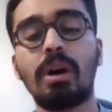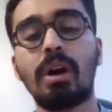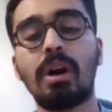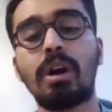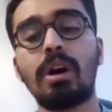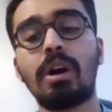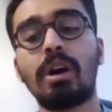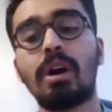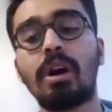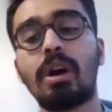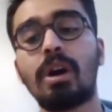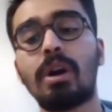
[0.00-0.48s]

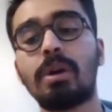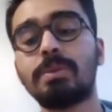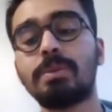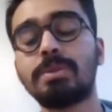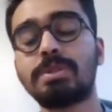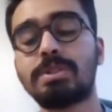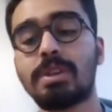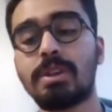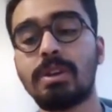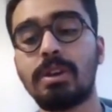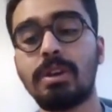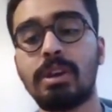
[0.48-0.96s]
Uh, I would
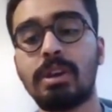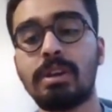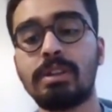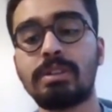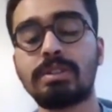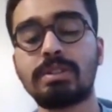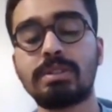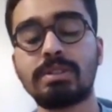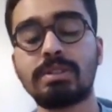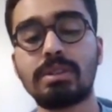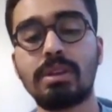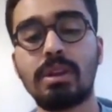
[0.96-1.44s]
say
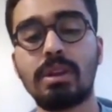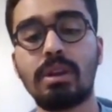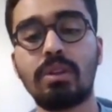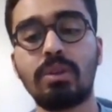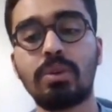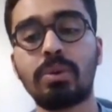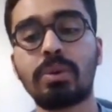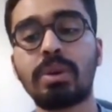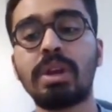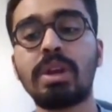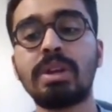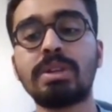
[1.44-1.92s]
its
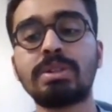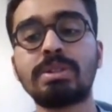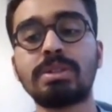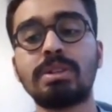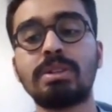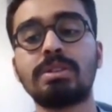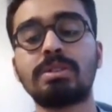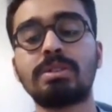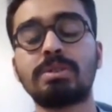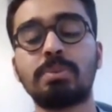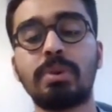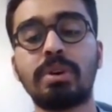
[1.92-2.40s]
location
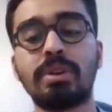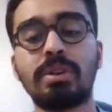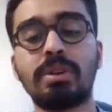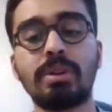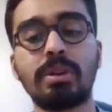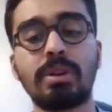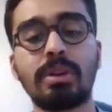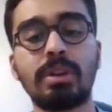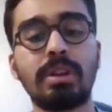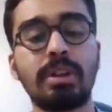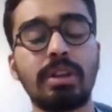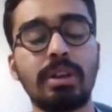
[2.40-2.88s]
is one
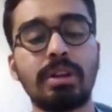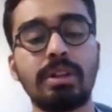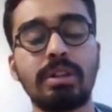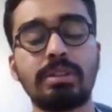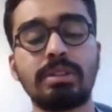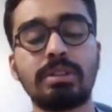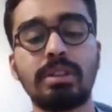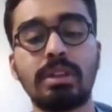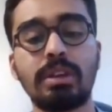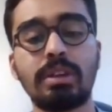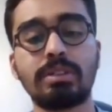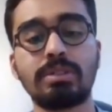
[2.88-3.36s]
critical
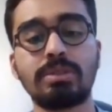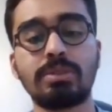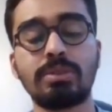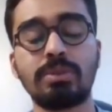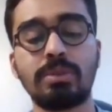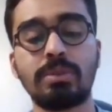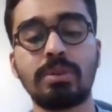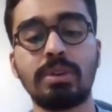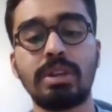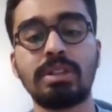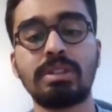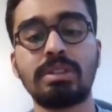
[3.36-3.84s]
thing.
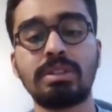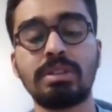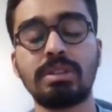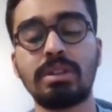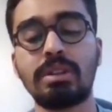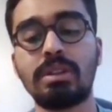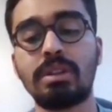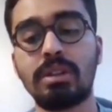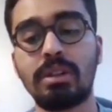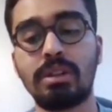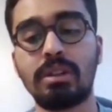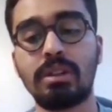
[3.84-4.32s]
So it's
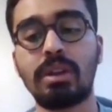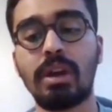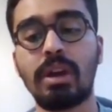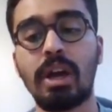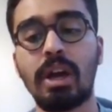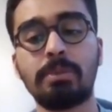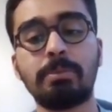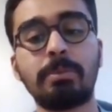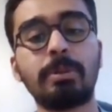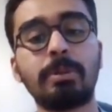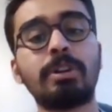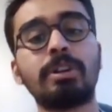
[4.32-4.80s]
in
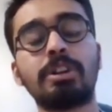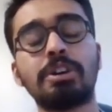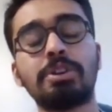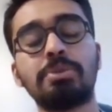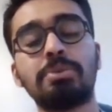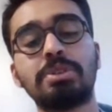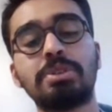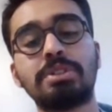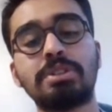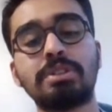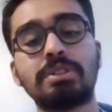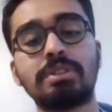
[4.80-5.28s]
Alberta,
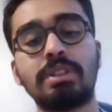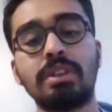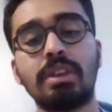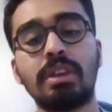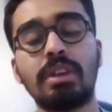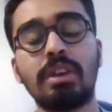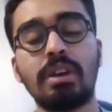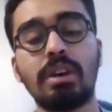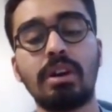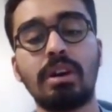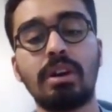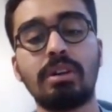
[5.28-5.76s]
which is
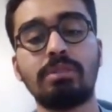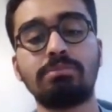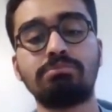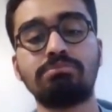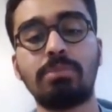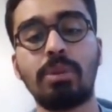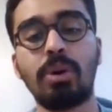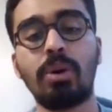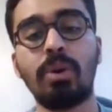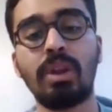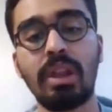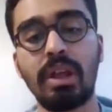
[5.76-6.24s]
the uh,
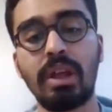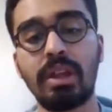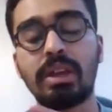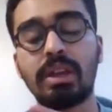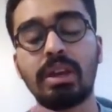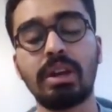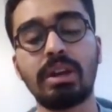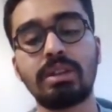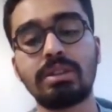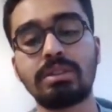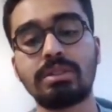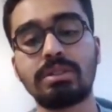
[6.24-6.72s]
oil and
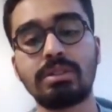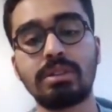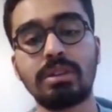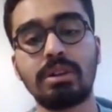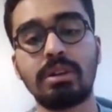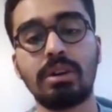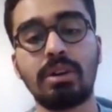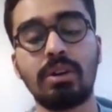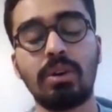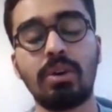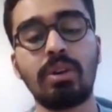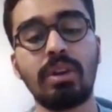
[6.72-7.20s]
gas
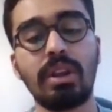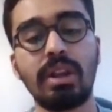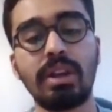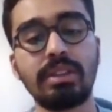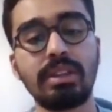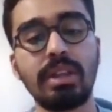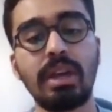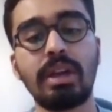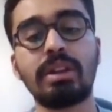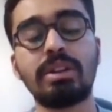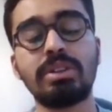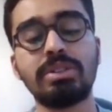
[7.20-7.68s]
uh, or like
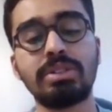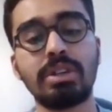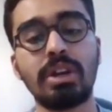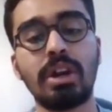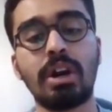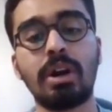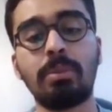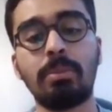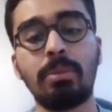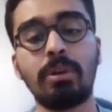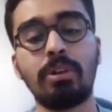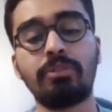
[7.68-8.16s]
the energy
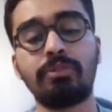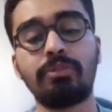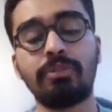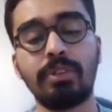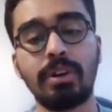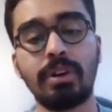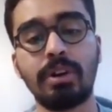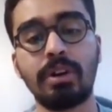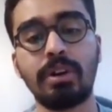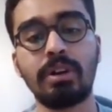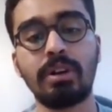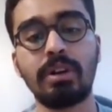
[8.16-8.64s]
hub of
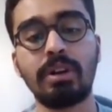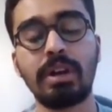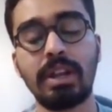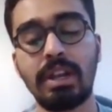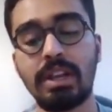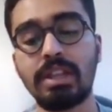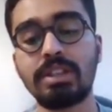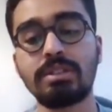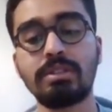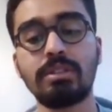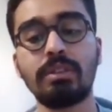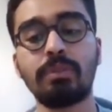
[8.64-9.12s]
uh, at
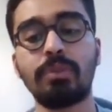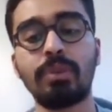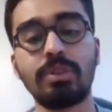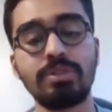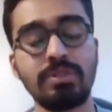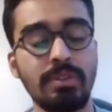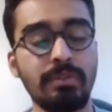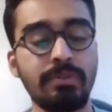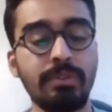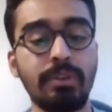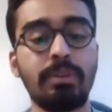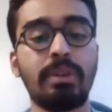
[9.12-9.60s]
least the
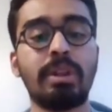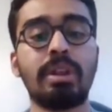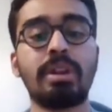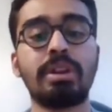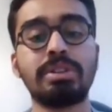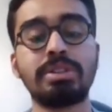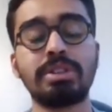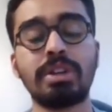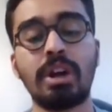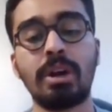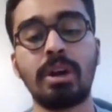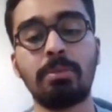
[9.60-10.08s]
fossil fuel
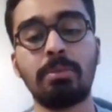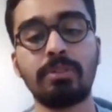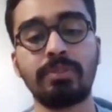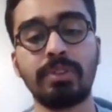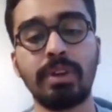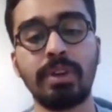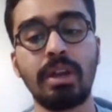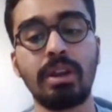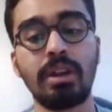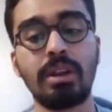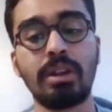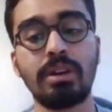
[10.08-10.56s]
energy hub of
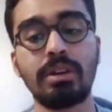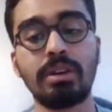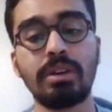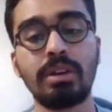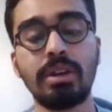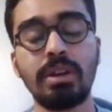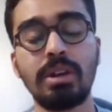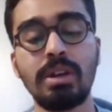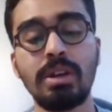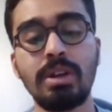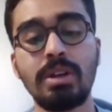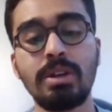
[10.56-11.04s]
Canada.
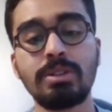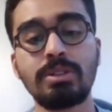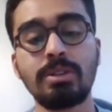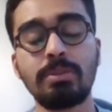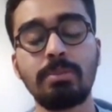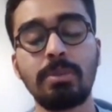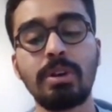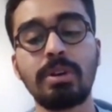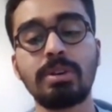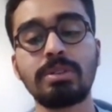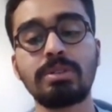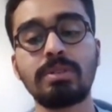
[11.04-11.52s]
Right. So
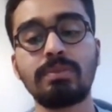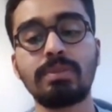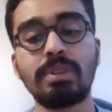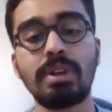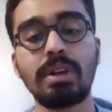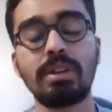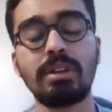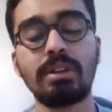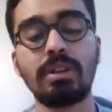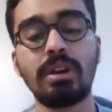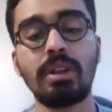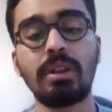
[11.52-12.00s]
because of
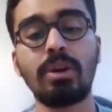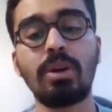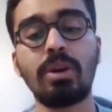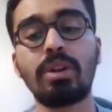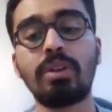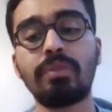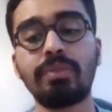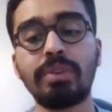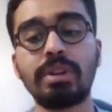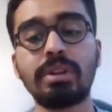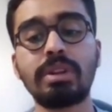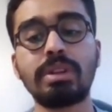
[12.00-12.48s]
that, a lot
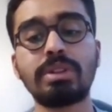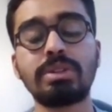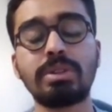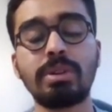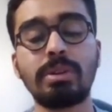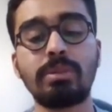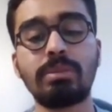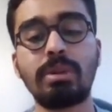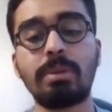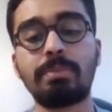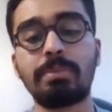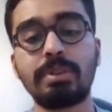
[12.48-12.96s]
of
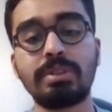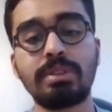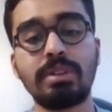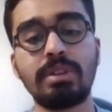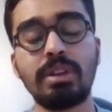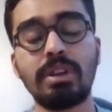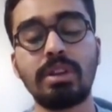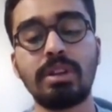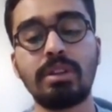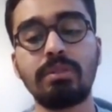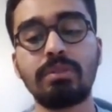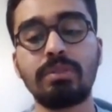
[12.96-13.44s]
industrial
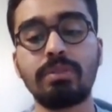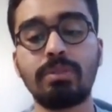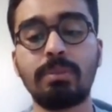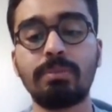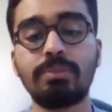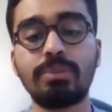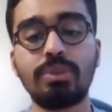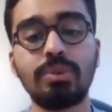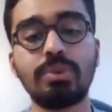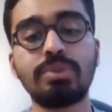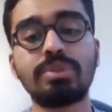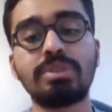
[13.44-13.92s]
representatives from
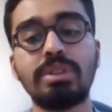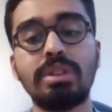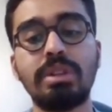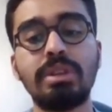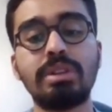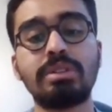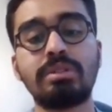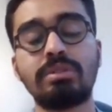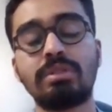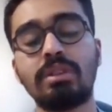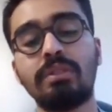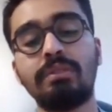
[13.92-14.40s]
those
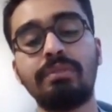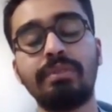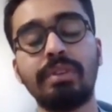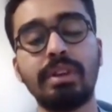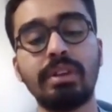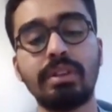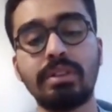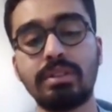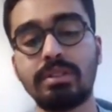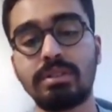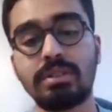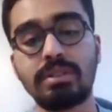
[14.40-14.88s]
niches and
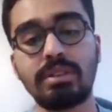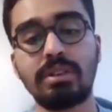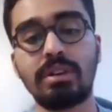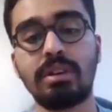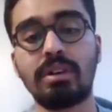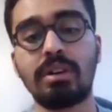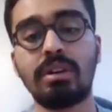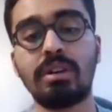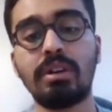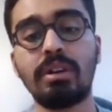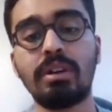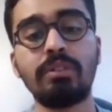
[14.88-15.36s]
fields
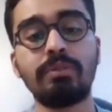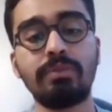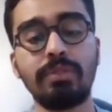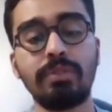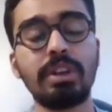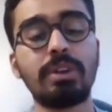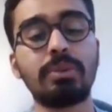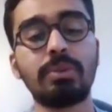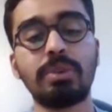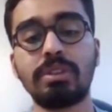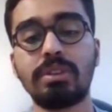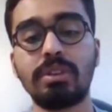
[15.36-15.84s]
uh,
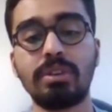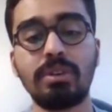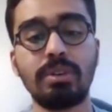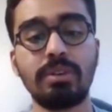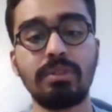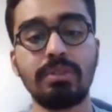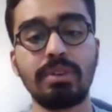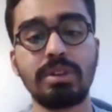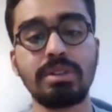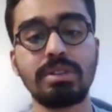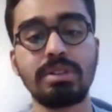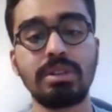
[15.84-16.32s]
frequent the
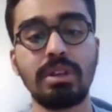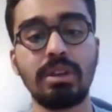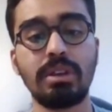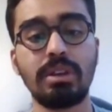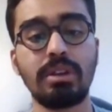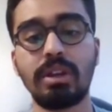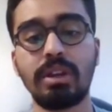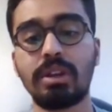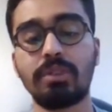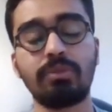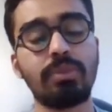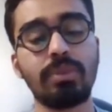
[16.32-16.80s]
university,
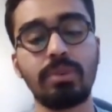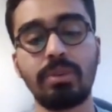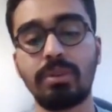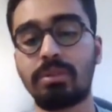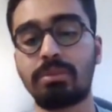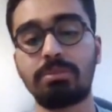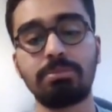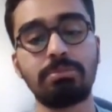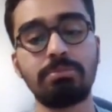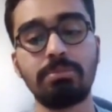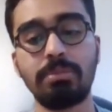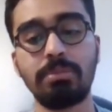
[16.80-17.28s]
like for
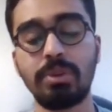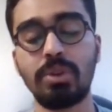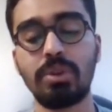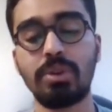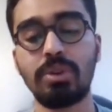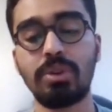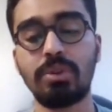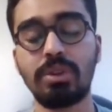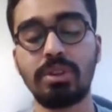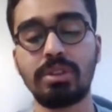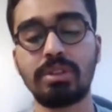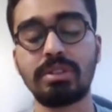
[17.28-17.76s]

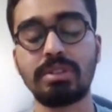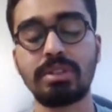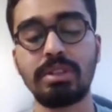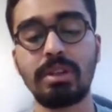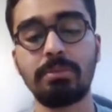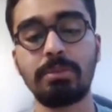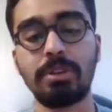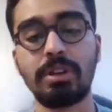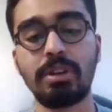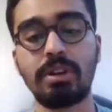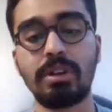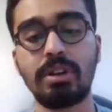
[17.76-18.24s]
during the
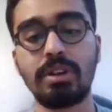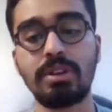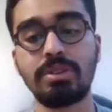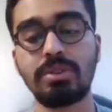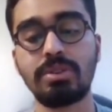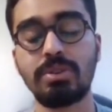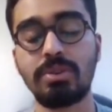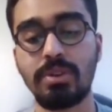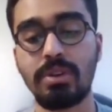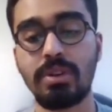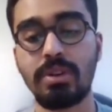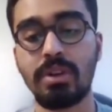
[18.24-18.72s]
seminars
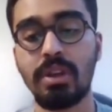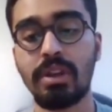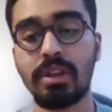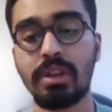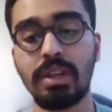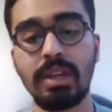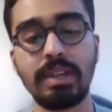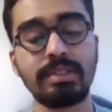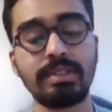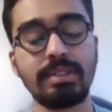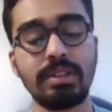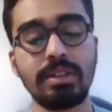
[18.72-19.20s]
or
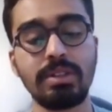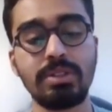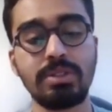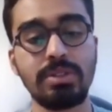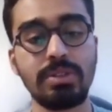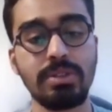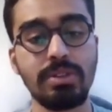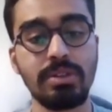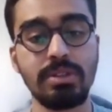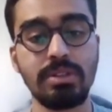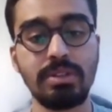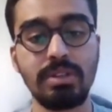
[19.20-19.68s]
guest
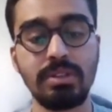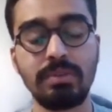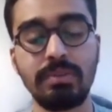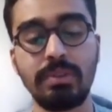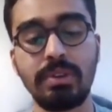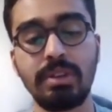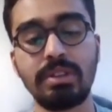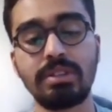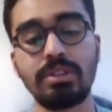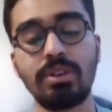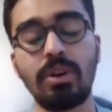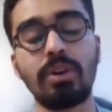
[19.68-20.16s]
lectures, as
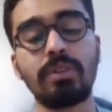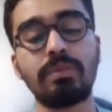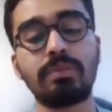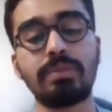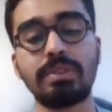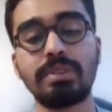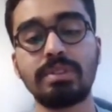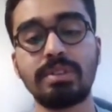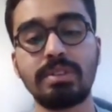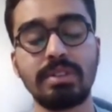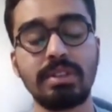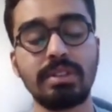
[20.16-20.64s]
well as
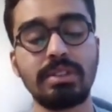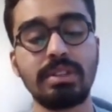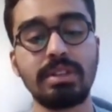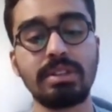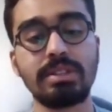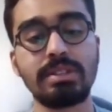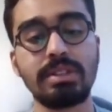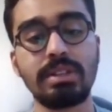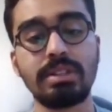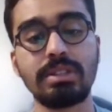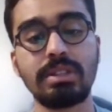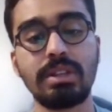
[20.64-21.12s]
conferences and
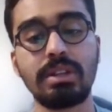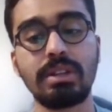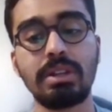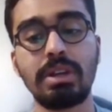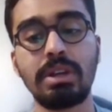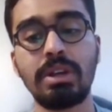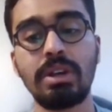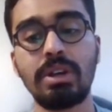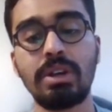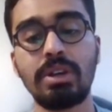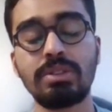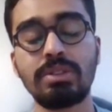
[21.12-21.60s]
things like that.
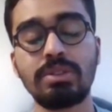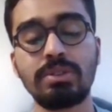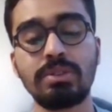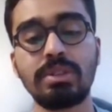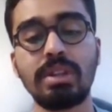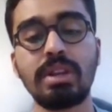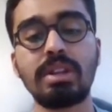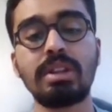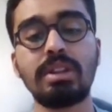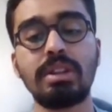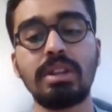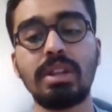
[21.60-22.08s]
So
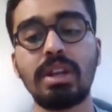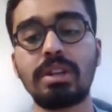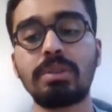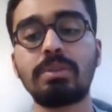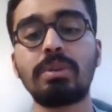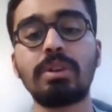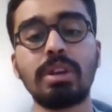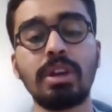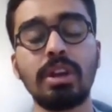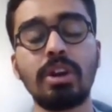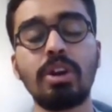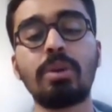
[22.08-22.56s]
that
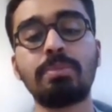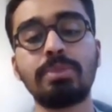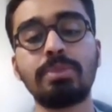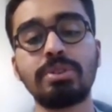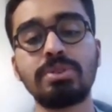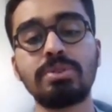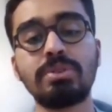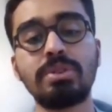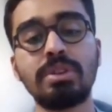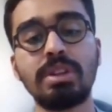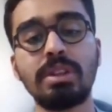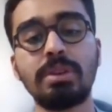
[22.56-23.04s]
networking
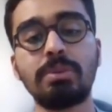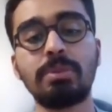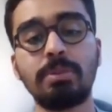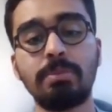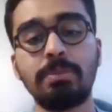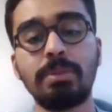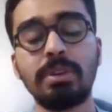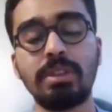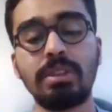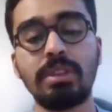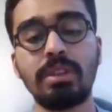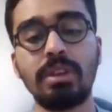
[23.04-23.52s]
opportunity would
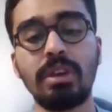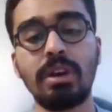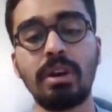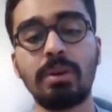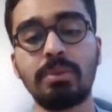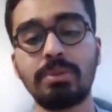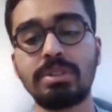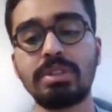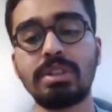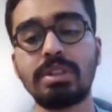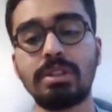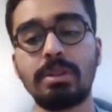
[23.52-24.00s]
be the I
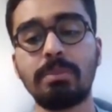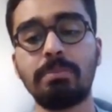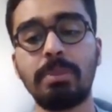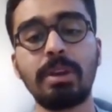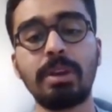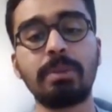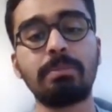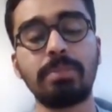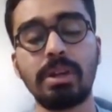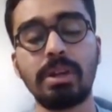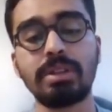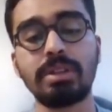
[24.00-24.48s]
would say the
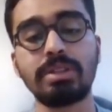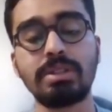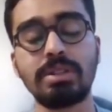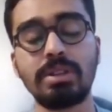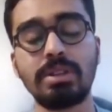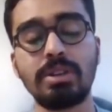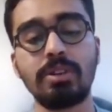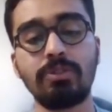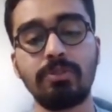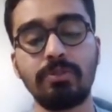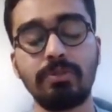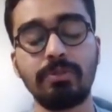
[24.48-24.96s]
big plus
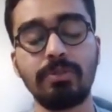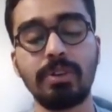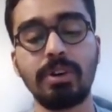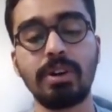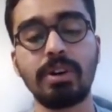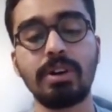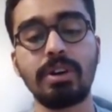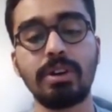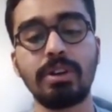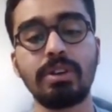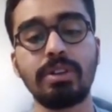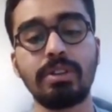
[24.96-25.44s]
of
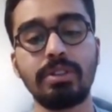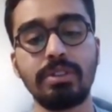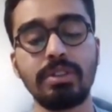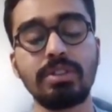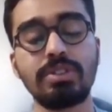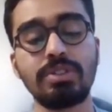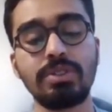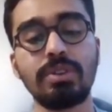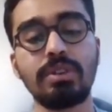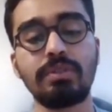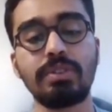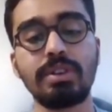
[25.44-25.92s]
uh,
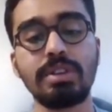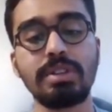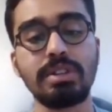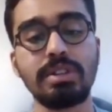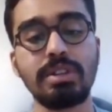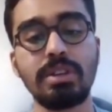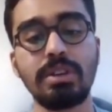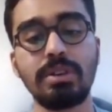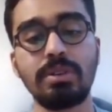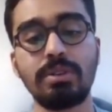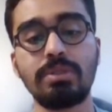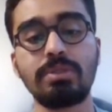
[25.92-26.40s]
this
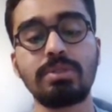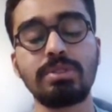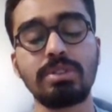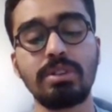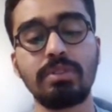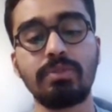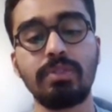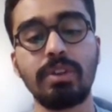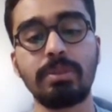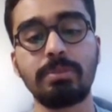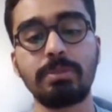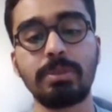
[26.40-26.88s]
university, University
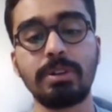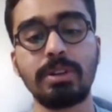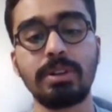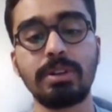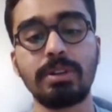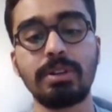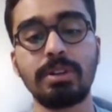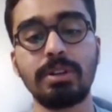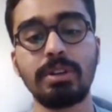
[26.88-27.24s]
of Alberta.